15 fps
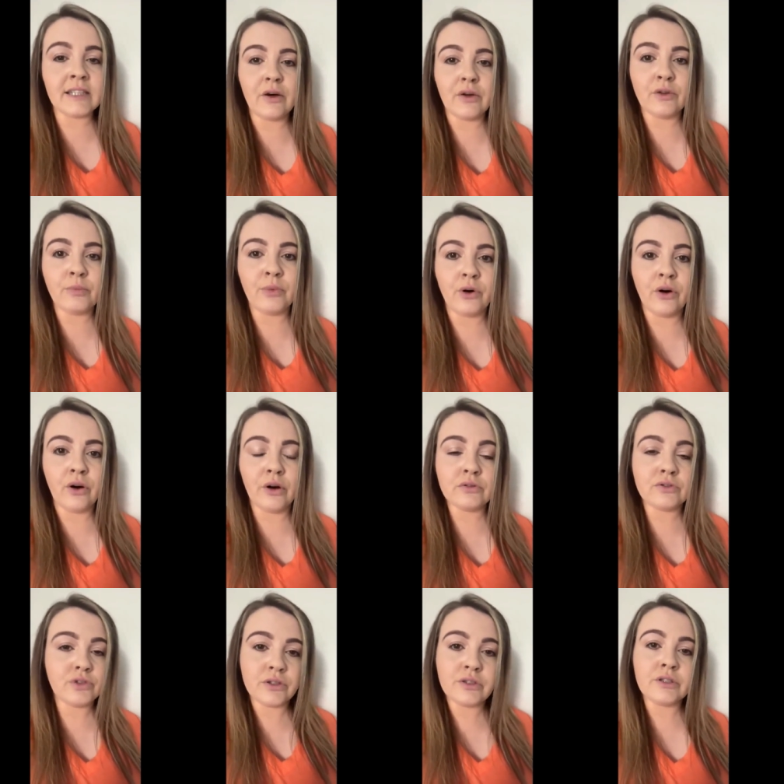in
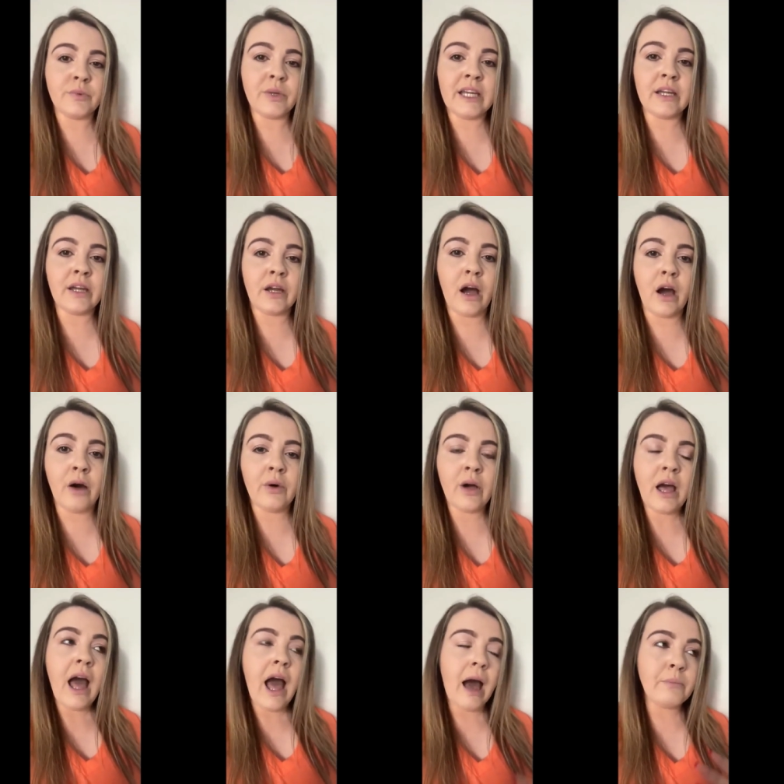Southport just a week ago,
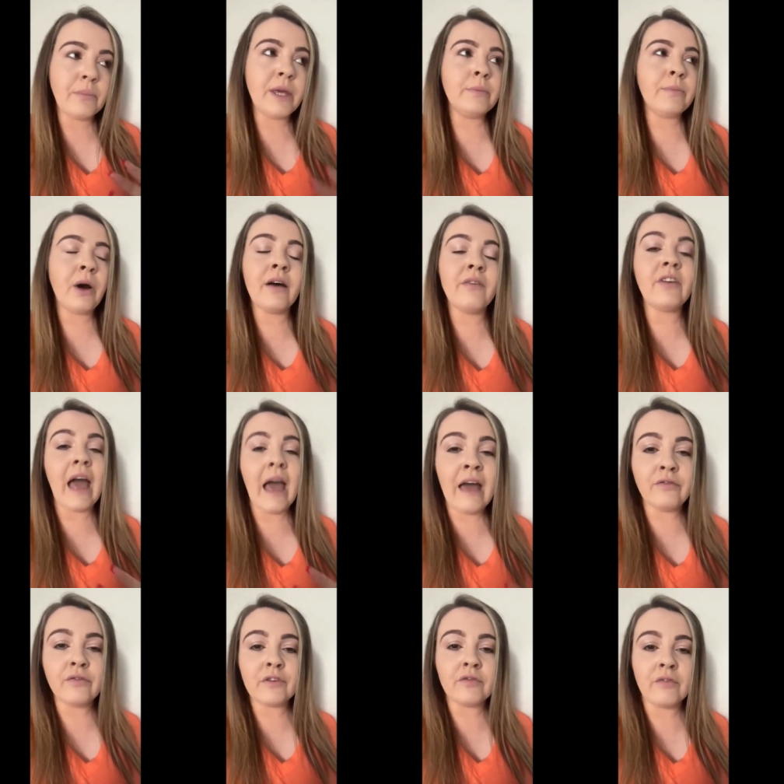and people have
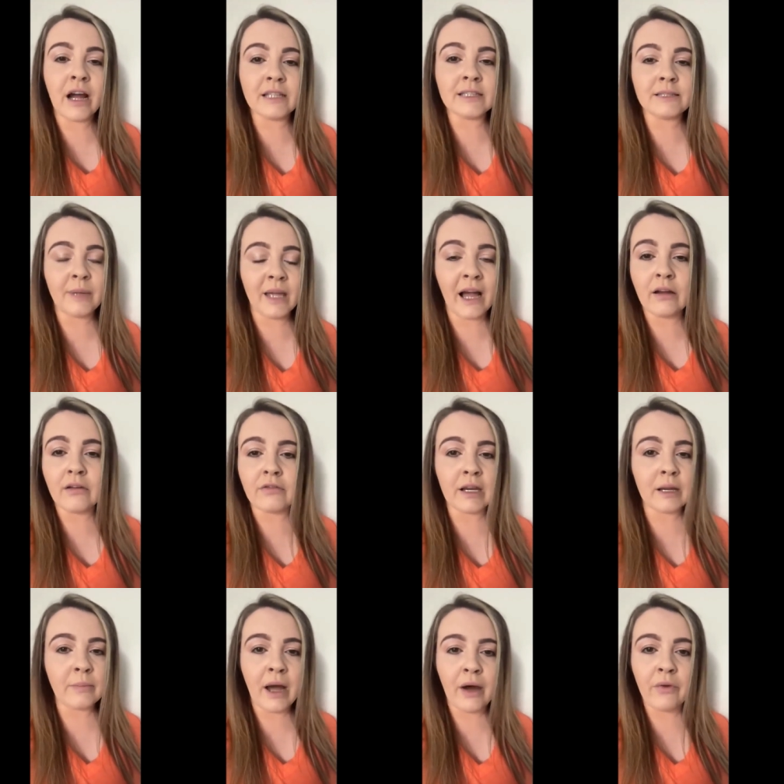every right to be
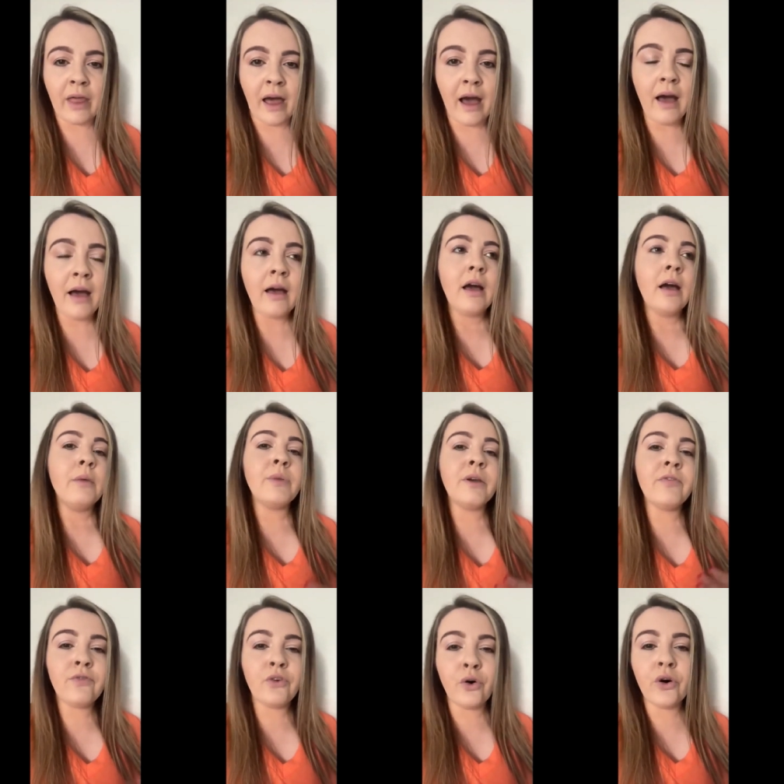angry about that.
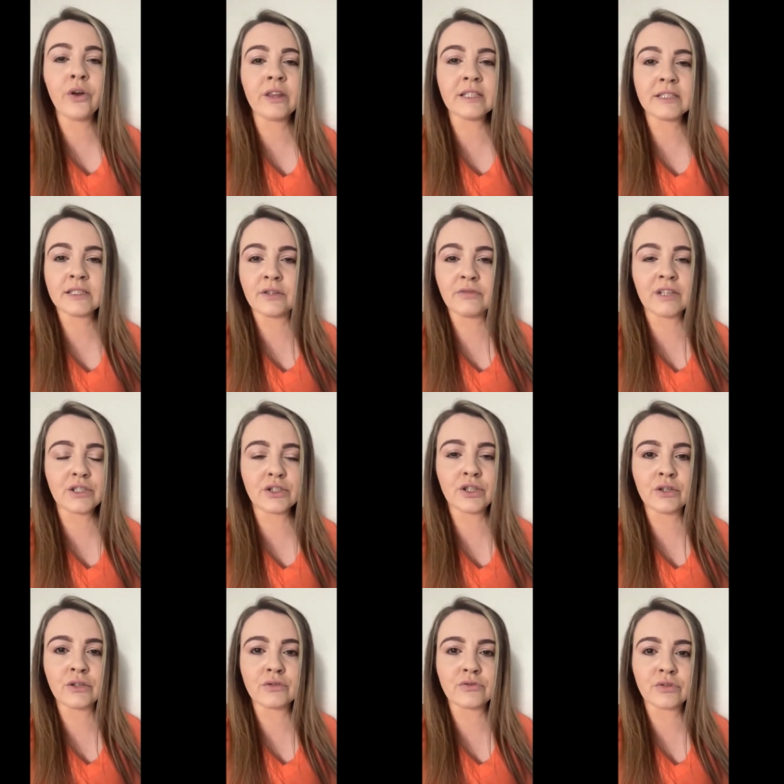Before these three
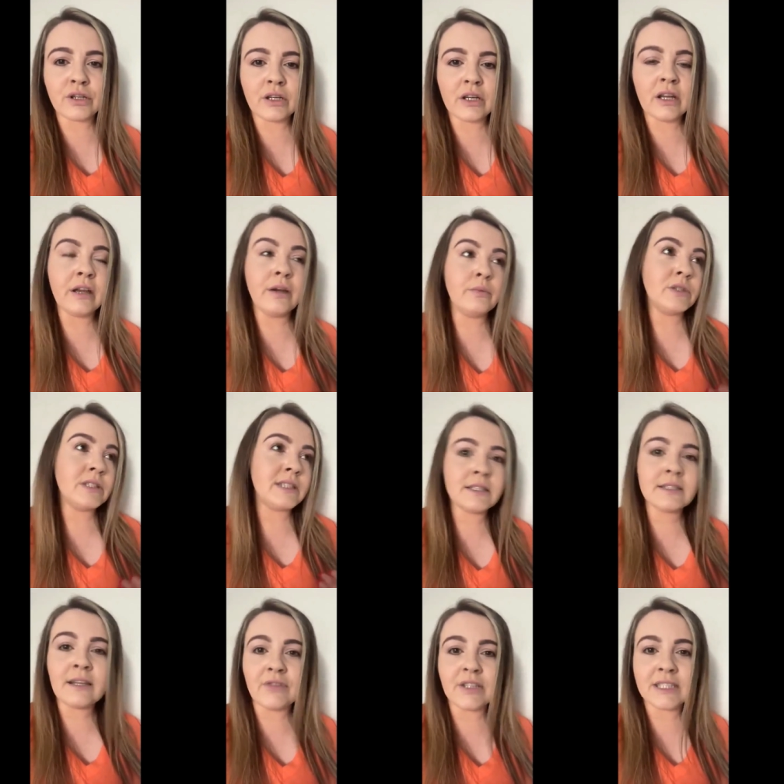children, it was the
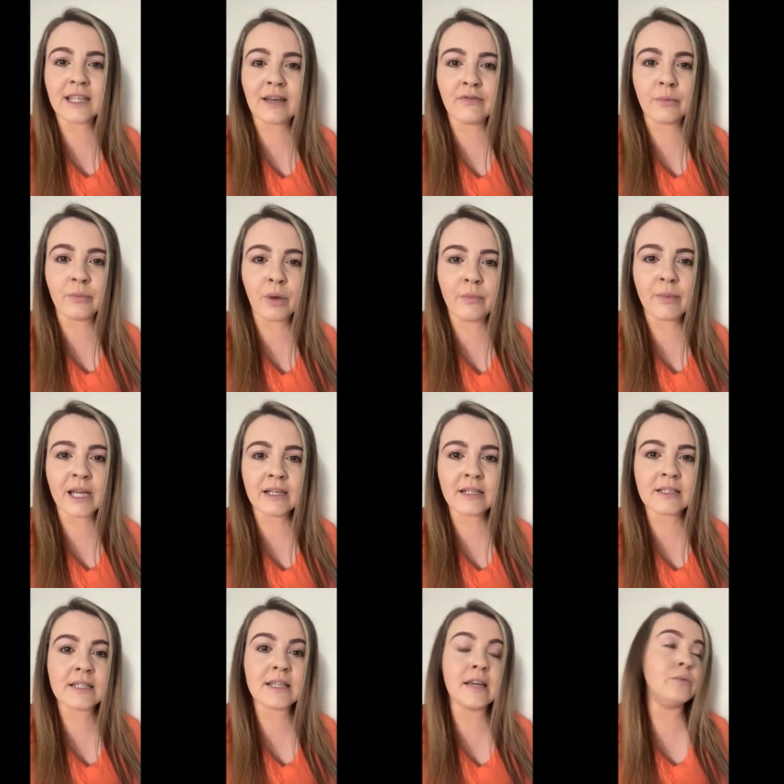7 7
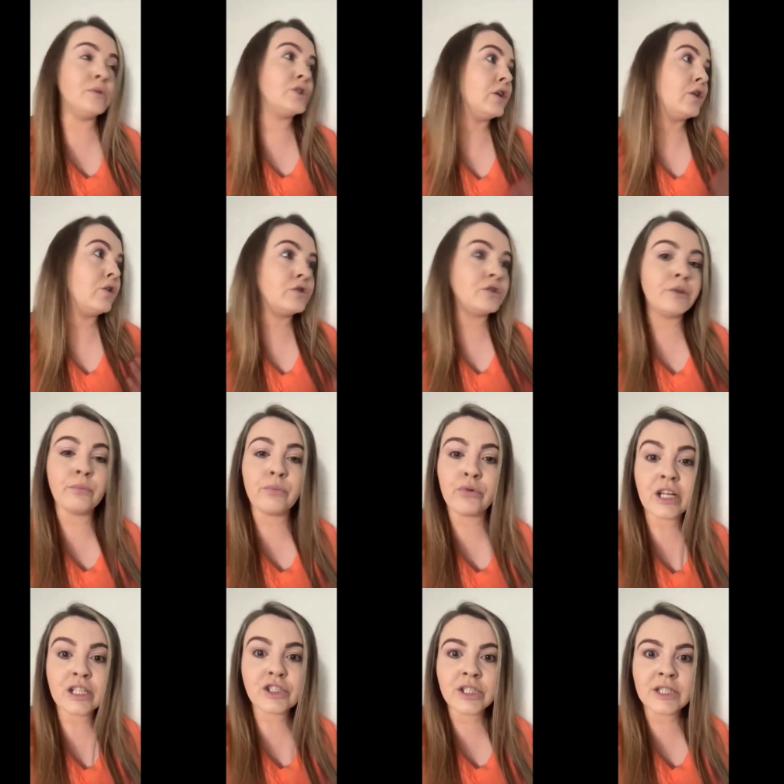bombings, it was the London
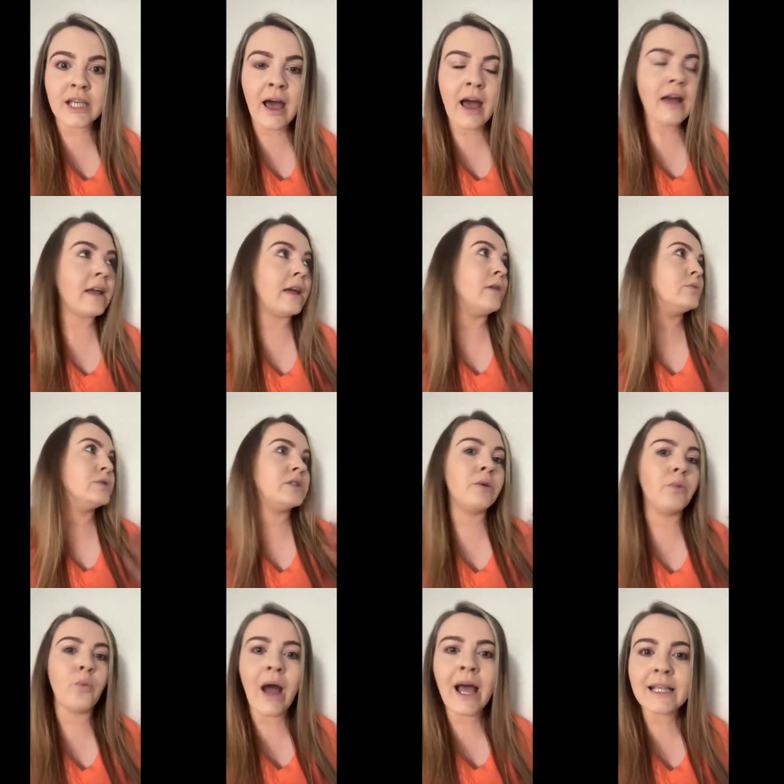Bridge attack, it was
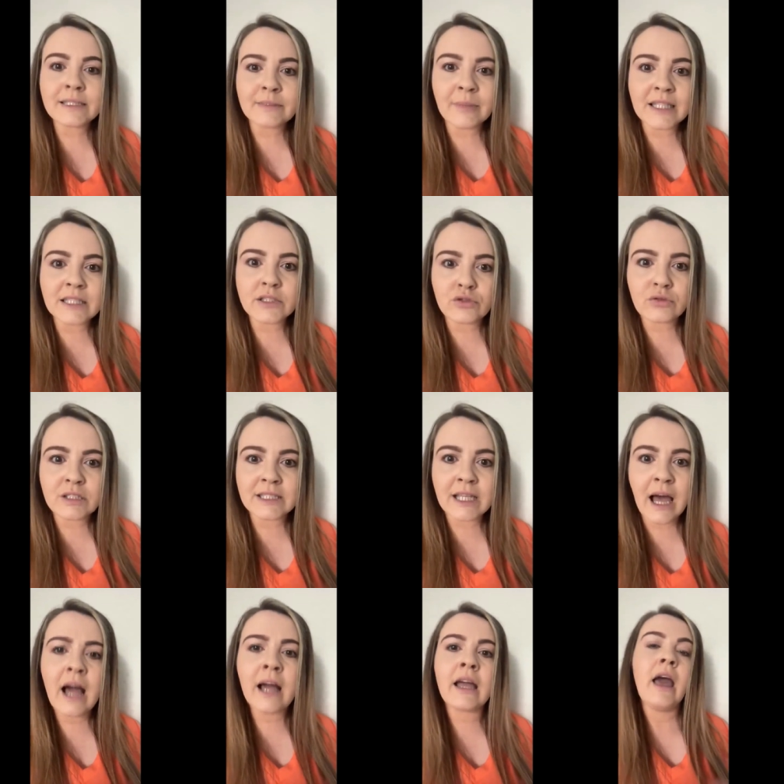the Westminster
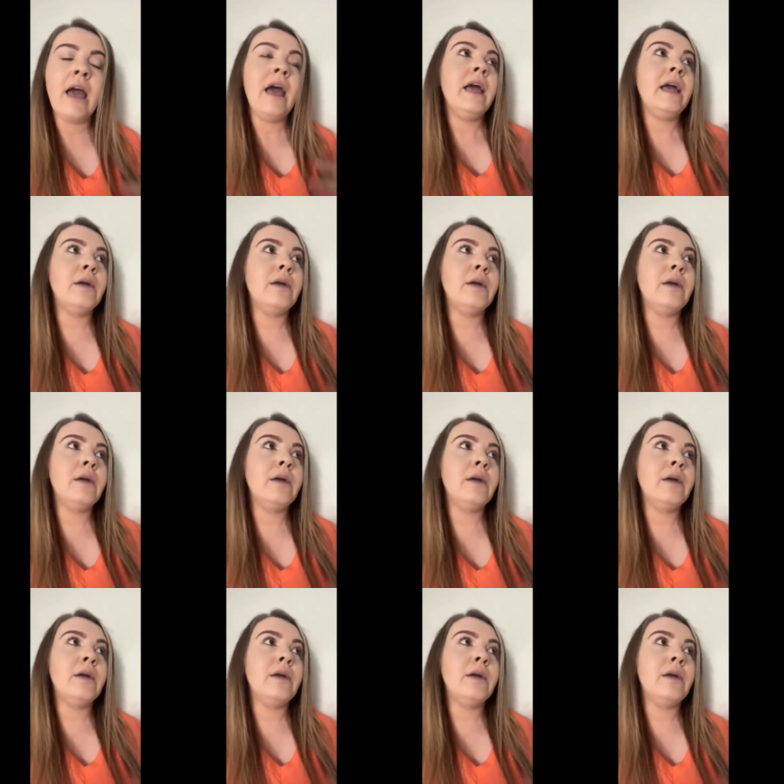attack,